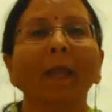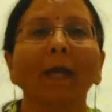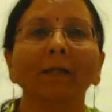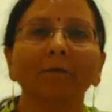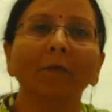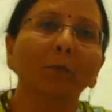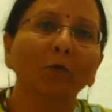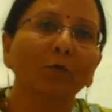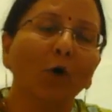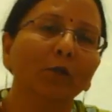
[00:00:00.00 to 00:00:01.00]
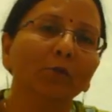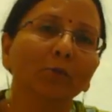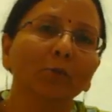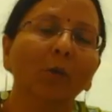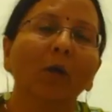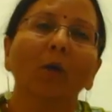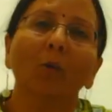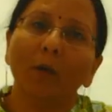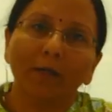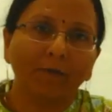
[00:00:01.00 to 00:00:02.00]
And then we move on to
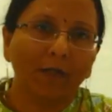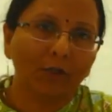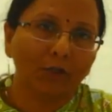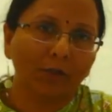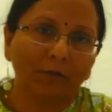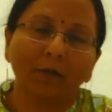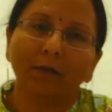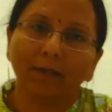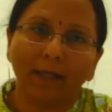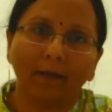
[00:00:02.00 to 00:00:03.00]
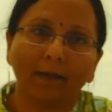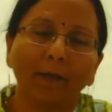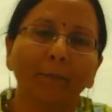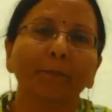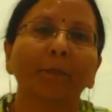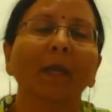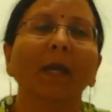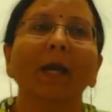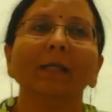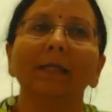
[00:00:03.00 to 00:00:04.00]
quantification theory.
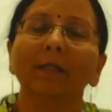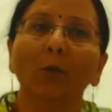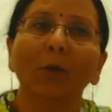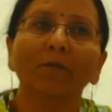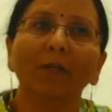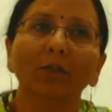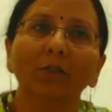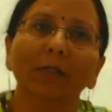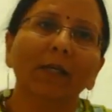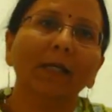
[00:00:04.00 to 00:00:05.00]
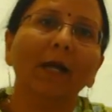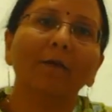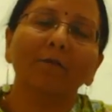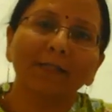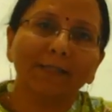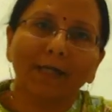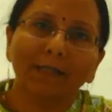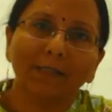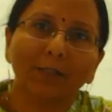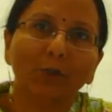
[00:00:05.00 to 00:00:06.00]
And in the quantification theory, our first
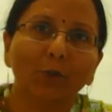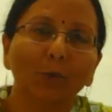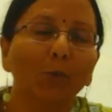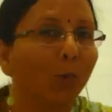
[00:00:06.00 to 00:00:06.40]
task is to